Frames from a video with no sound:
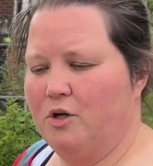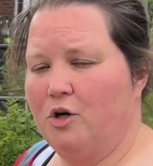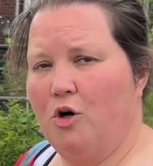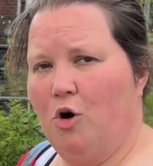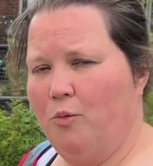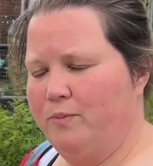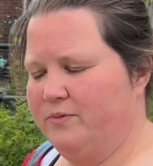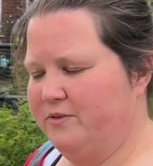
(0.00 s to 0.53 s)

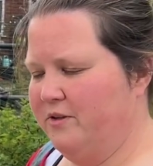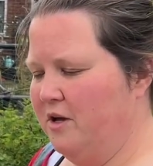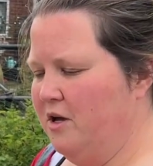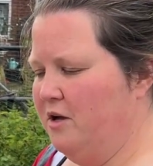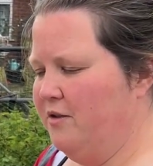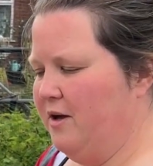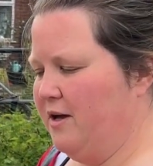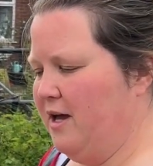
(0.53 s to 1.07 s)
cups
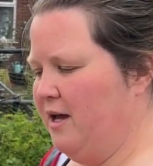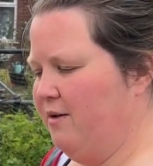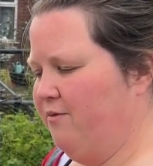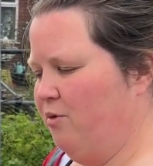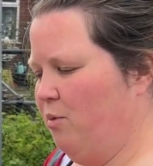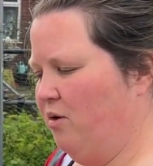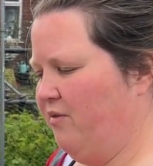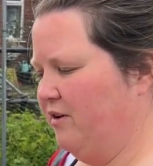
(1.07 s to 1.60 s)
that came
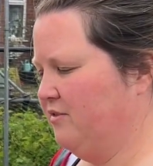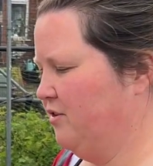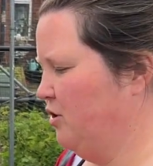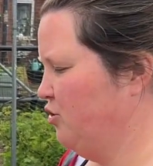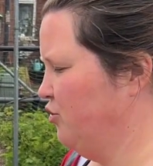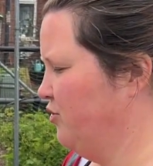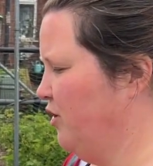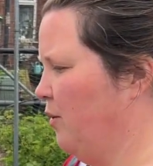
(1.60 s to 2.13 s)
from one of our
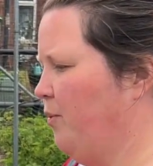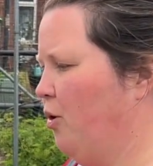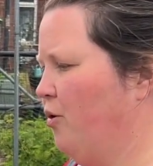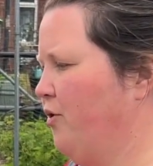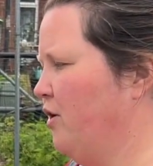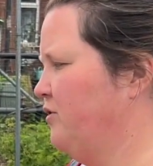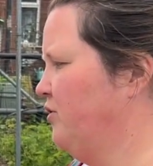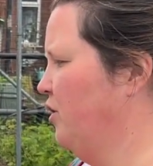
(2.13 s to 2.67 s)
socials, so I'll put
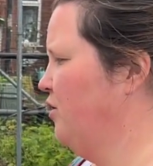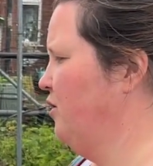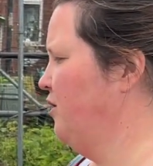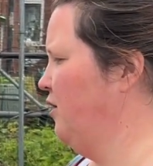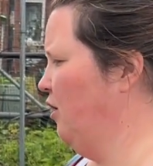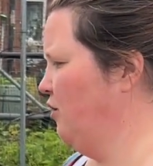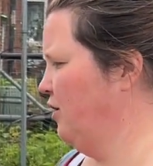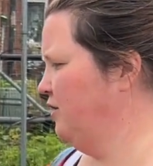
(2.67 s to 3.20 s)
those
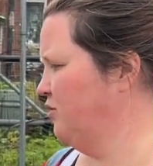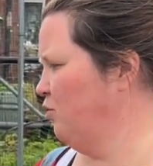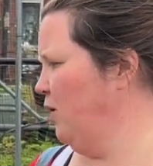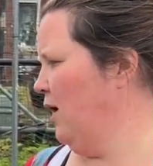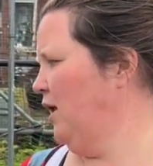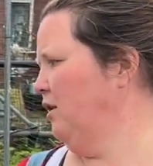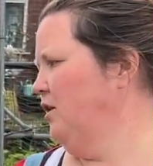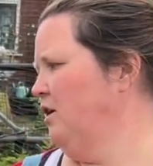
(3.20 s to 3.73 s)
on as
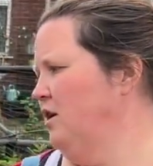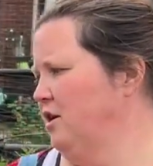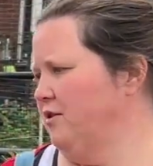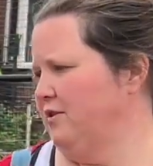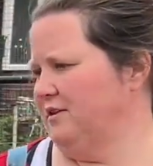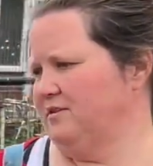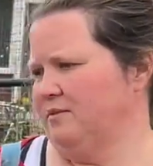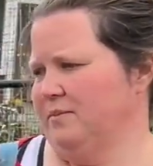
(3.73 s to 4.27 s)
well.
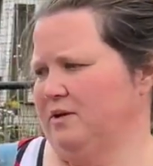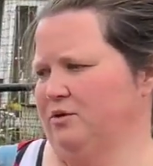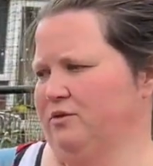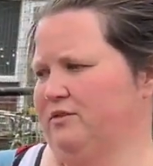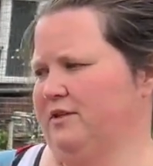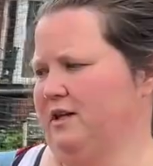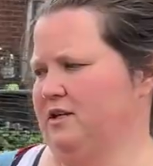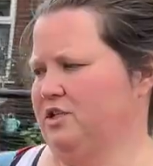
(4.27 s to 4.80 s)
This middle
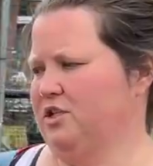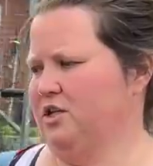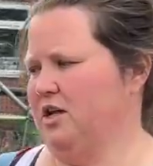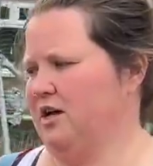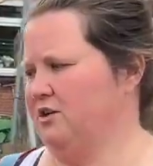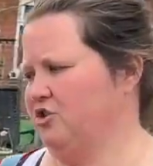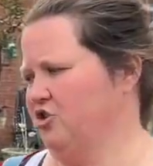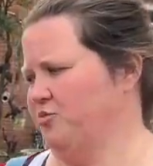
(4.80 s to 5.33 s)
section
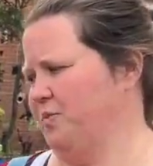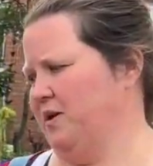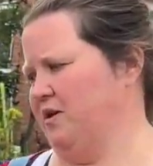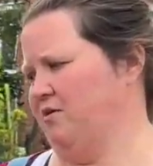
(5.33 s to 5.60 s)
has just been